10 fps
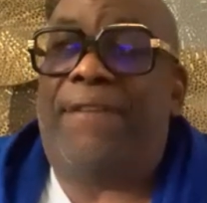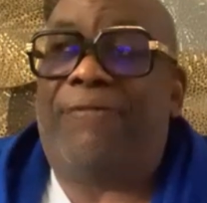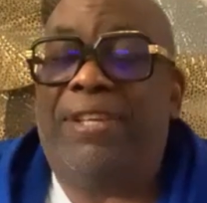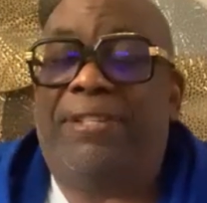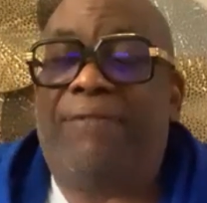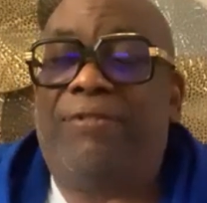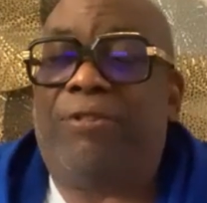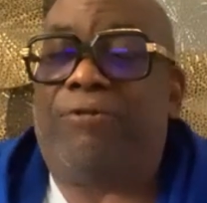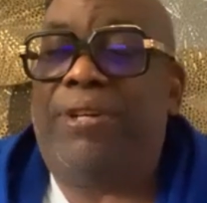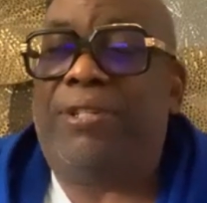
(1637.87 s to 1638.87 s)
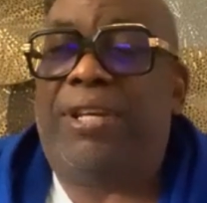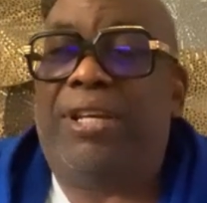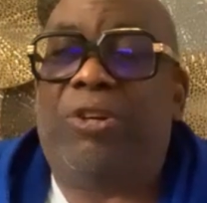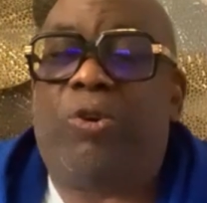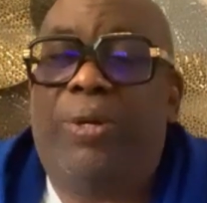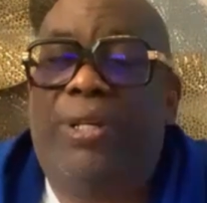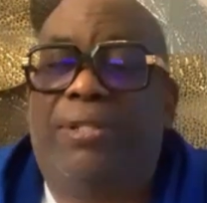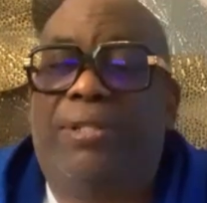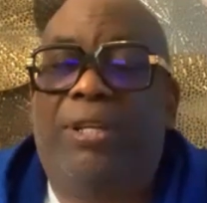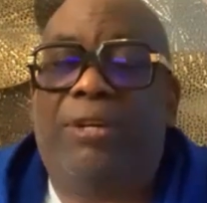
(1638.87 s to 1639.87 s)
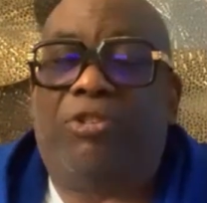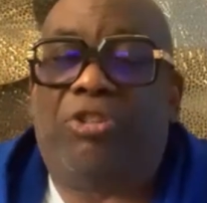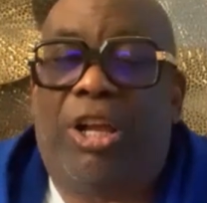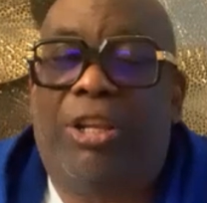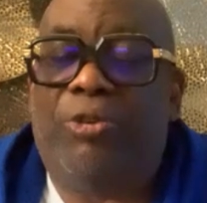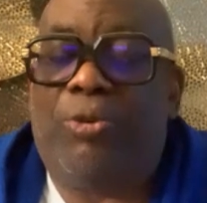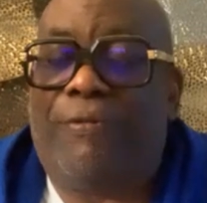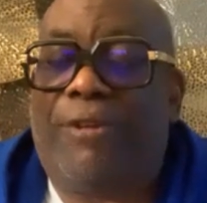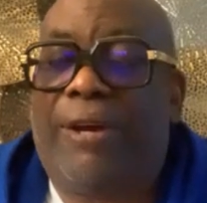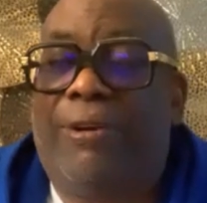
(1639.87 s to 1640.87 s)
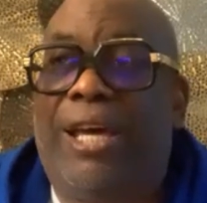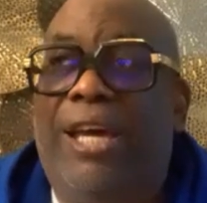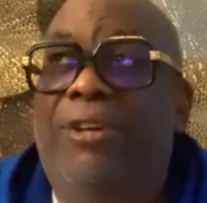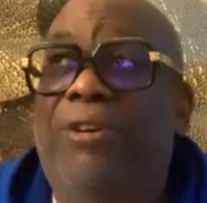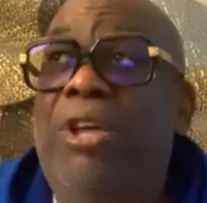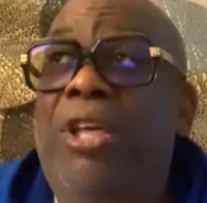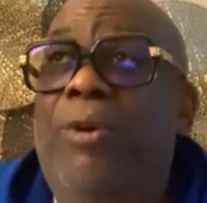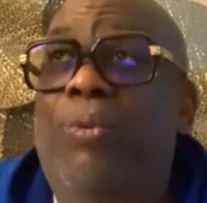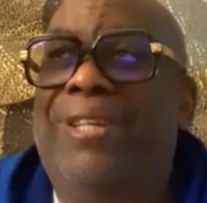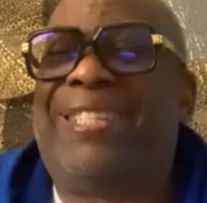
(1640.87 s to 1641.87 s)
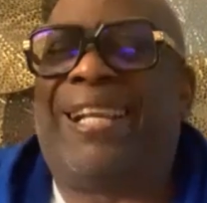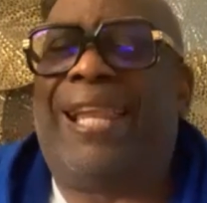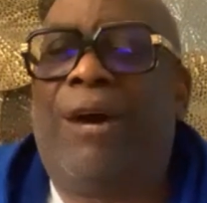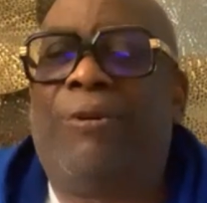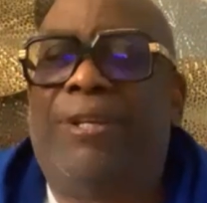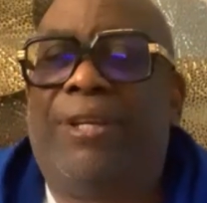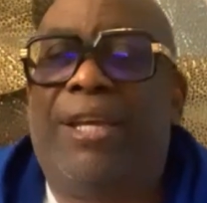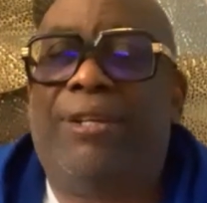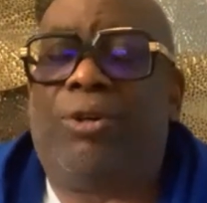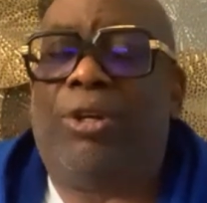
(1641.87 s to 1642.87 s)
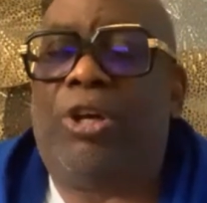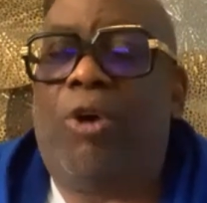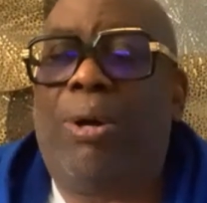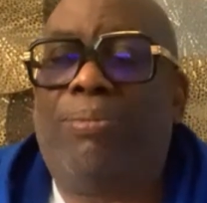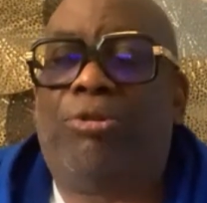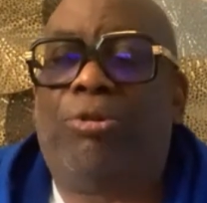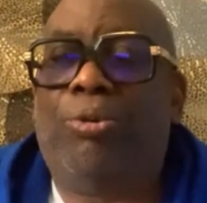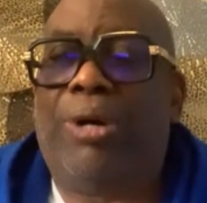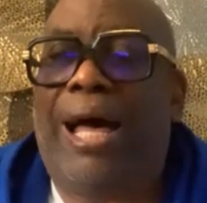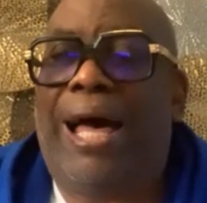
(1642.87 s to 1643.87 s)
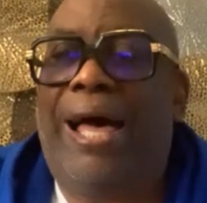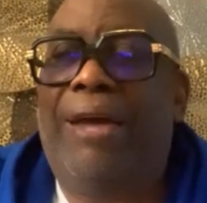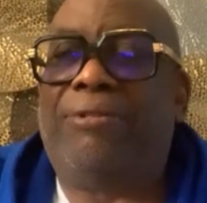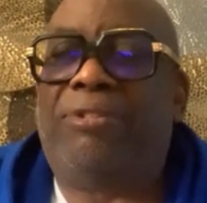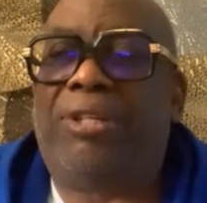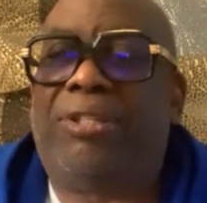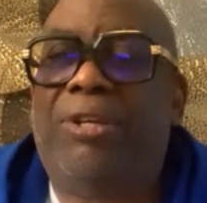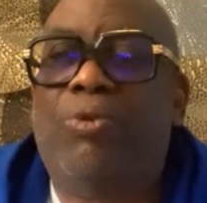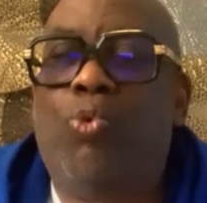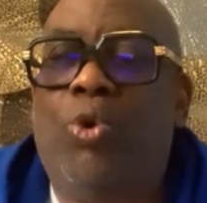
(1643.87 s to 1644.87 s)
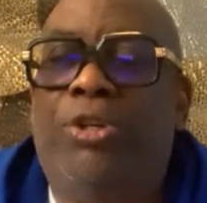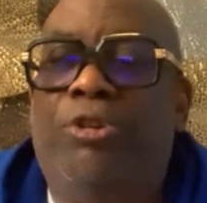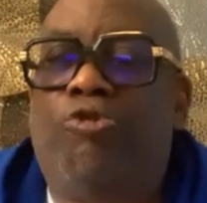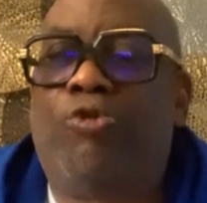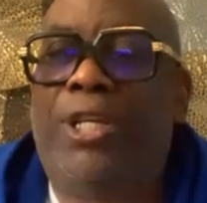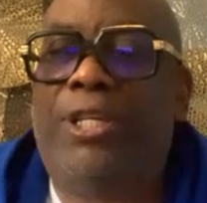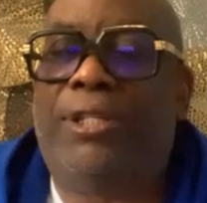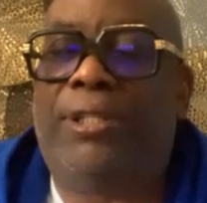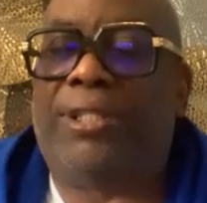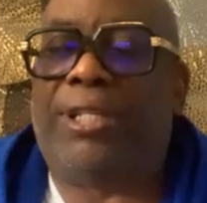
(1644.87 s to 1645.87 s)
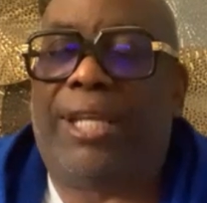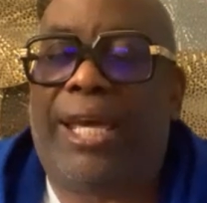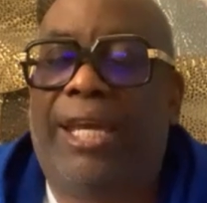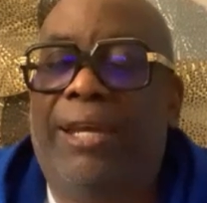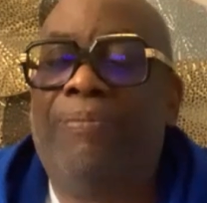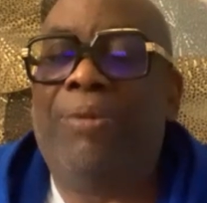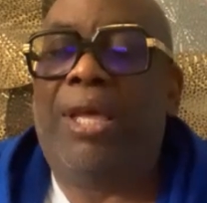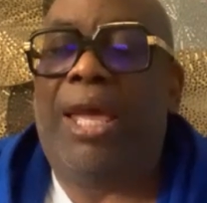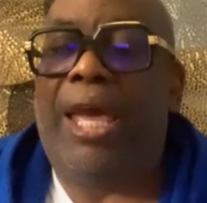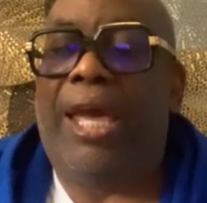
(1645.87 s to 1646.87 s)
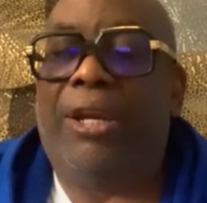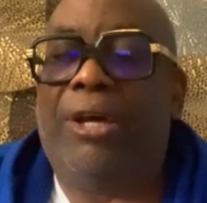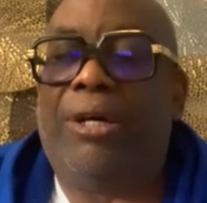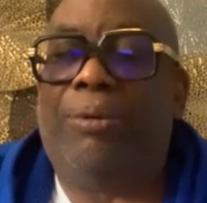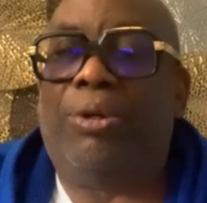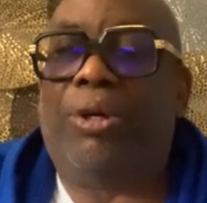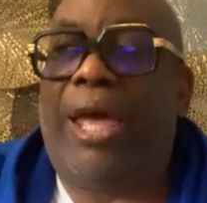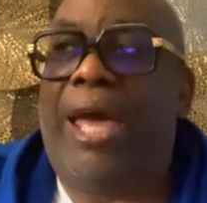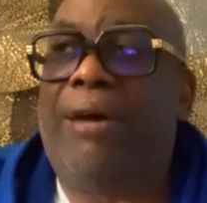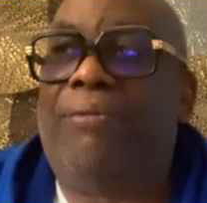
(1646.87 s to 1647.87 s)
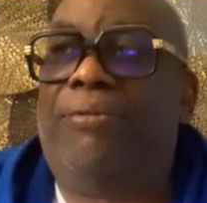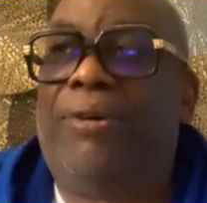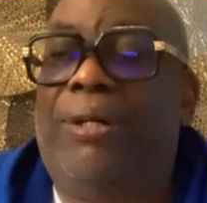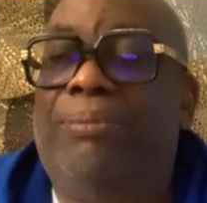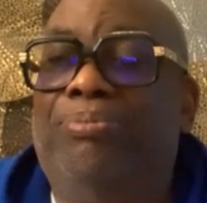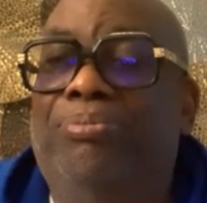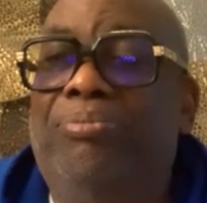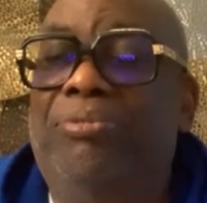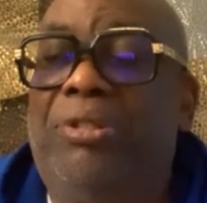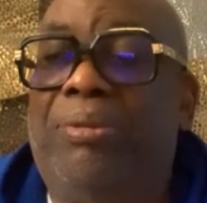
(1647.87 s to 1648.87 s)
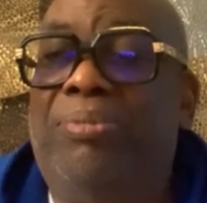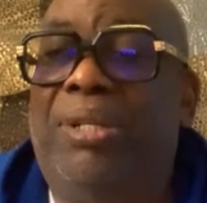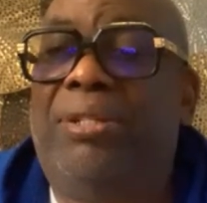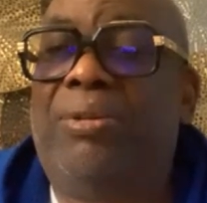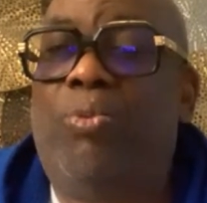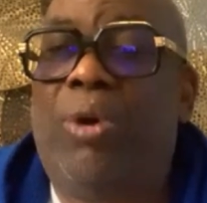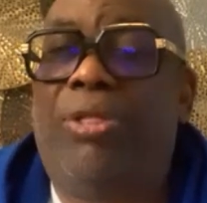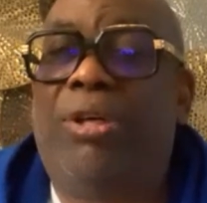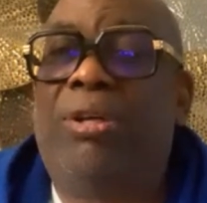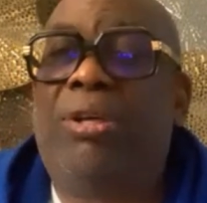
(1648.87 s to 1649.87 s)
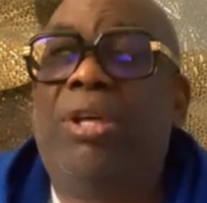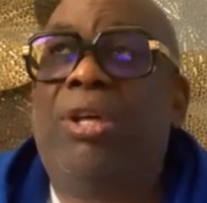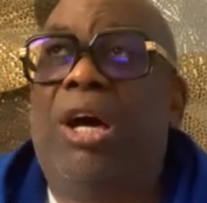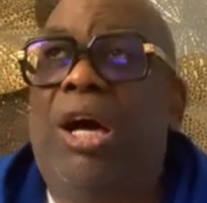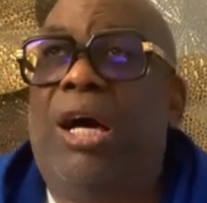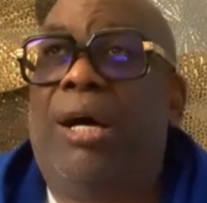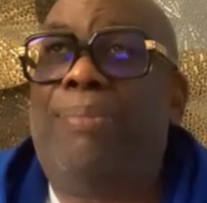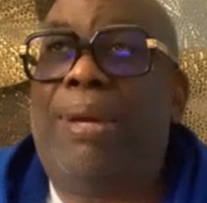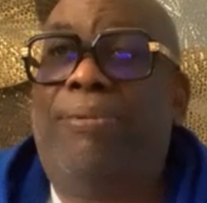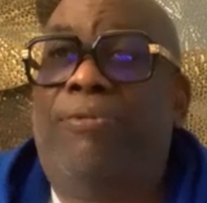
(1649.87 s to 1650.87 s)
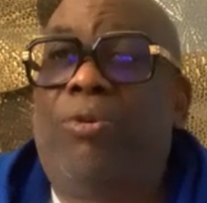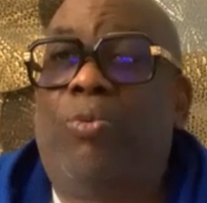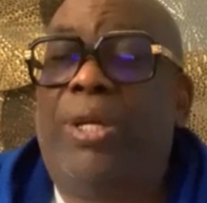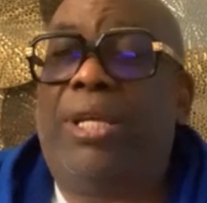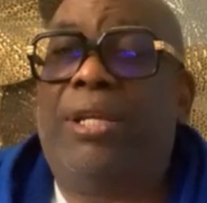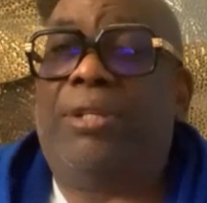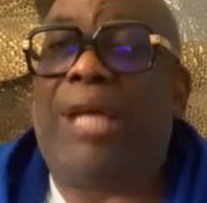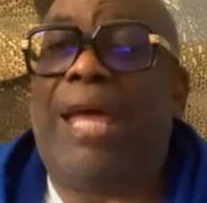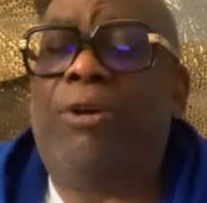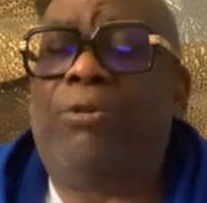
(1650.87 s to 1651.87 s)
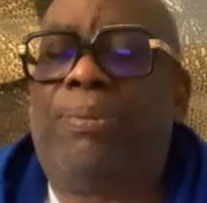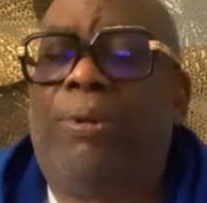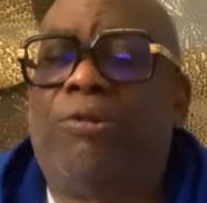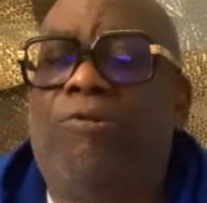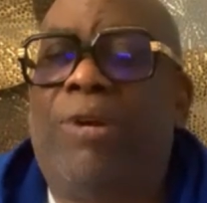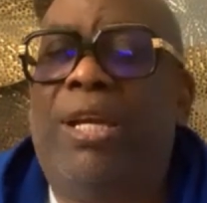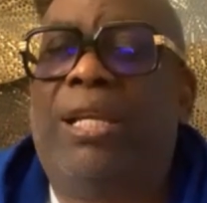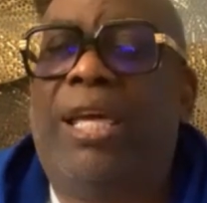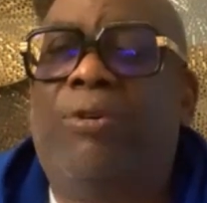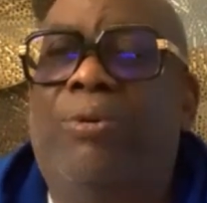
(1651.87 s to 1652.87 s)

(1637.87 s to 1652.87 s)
57 degrees here in the Queen City of Charlotte, North Carolina, where it's cloudy. It's going to go up to a high of 61 degrees today, and we're going to have some decent weather, maybe for the weekend. I know it's supposed to rain later